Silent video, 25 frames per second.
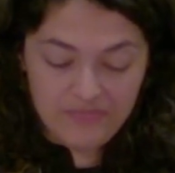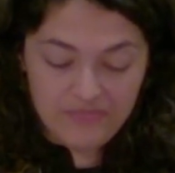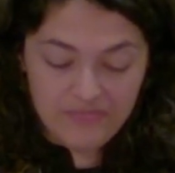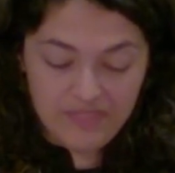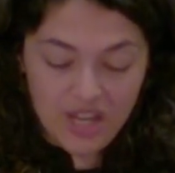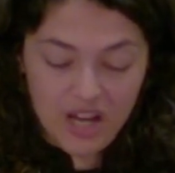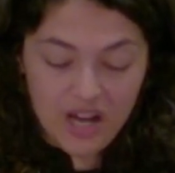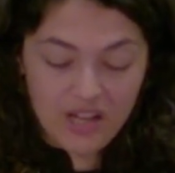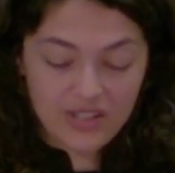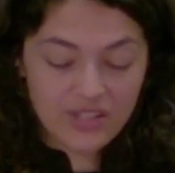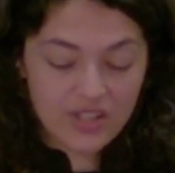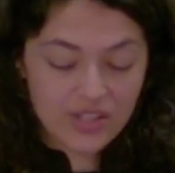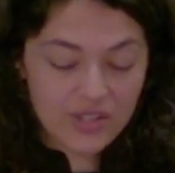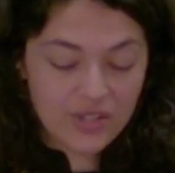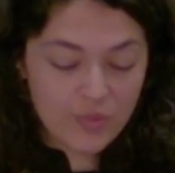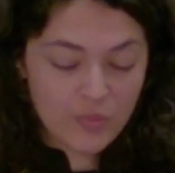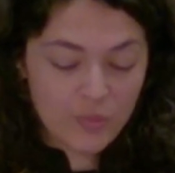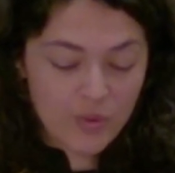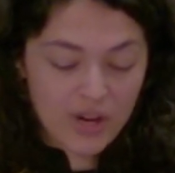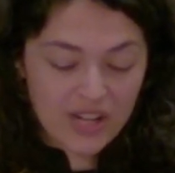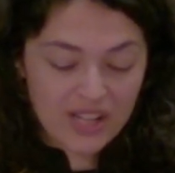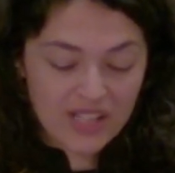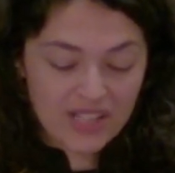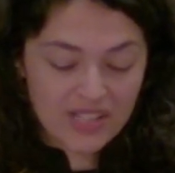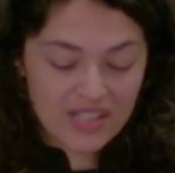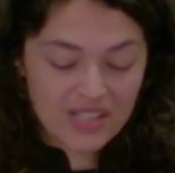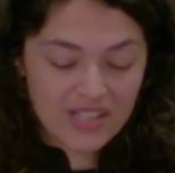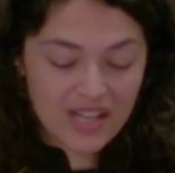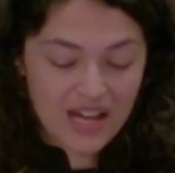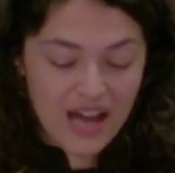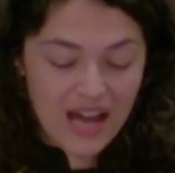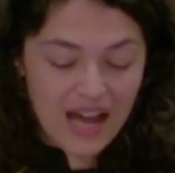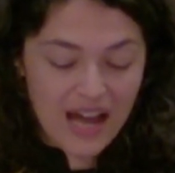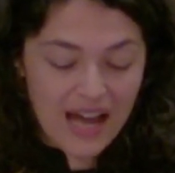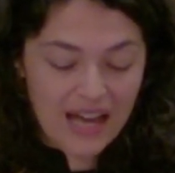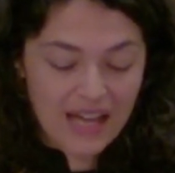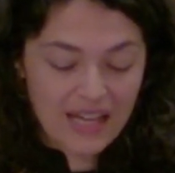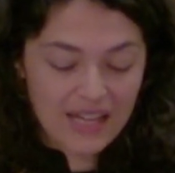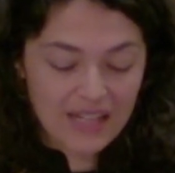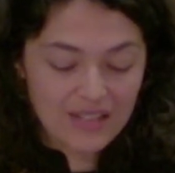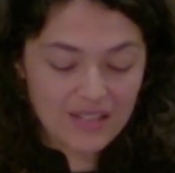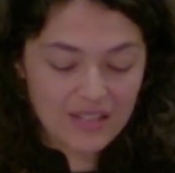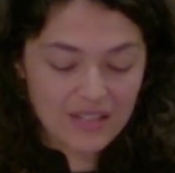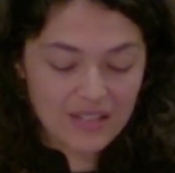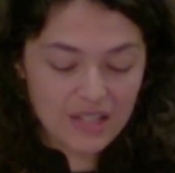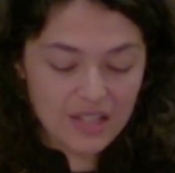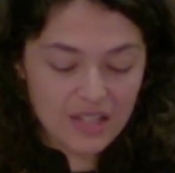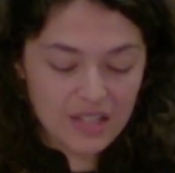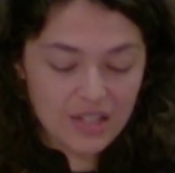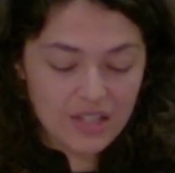God doesn't want us to hide.
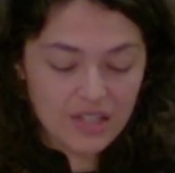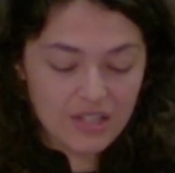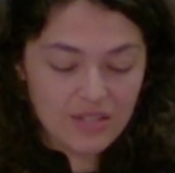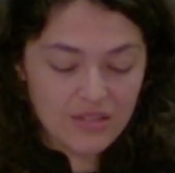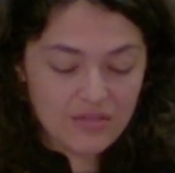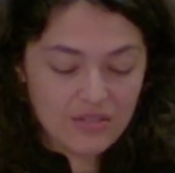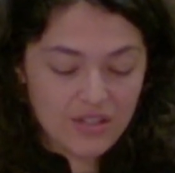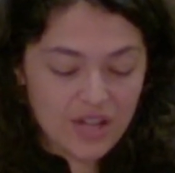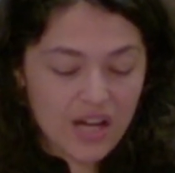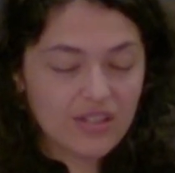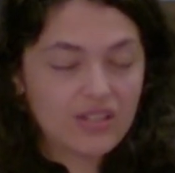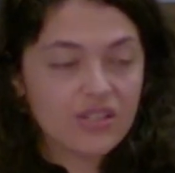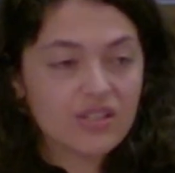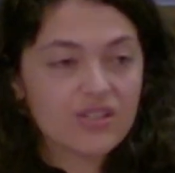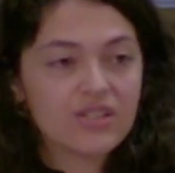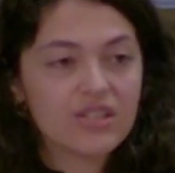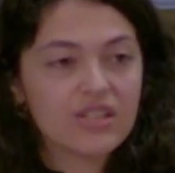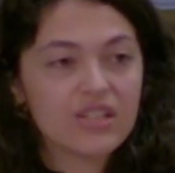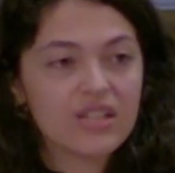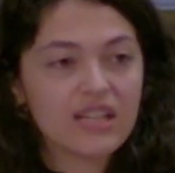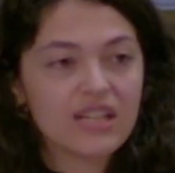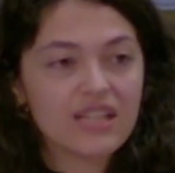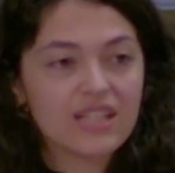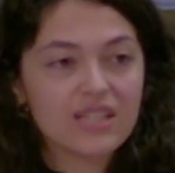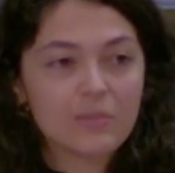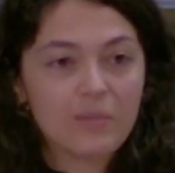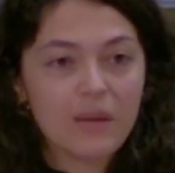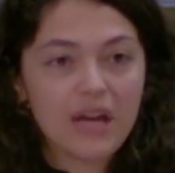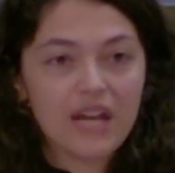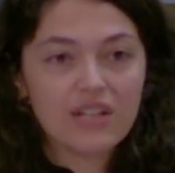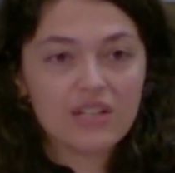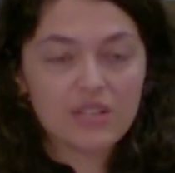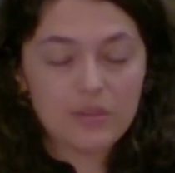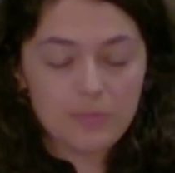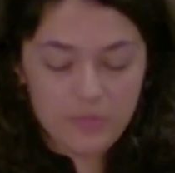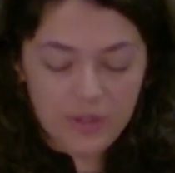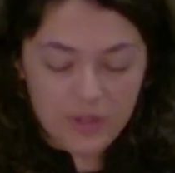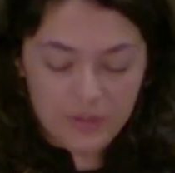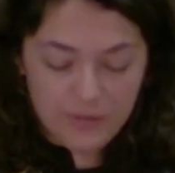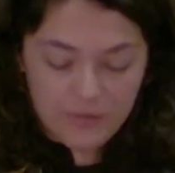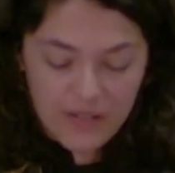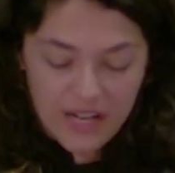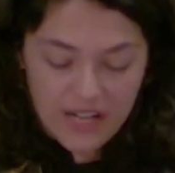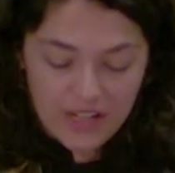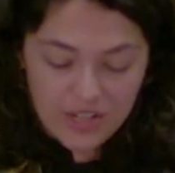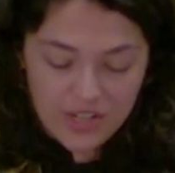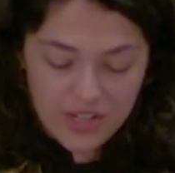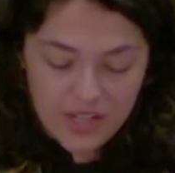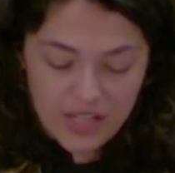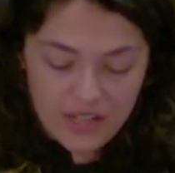God doesn't expect
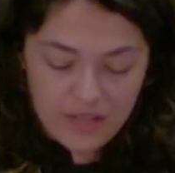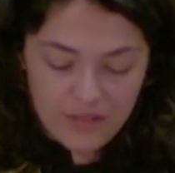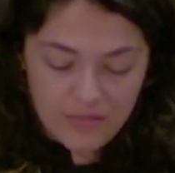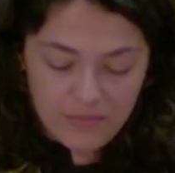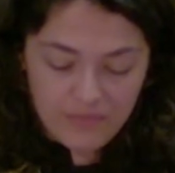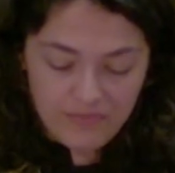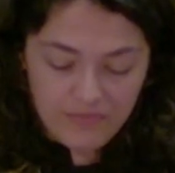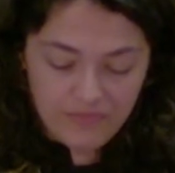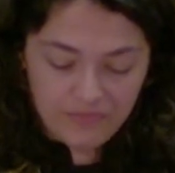perfection.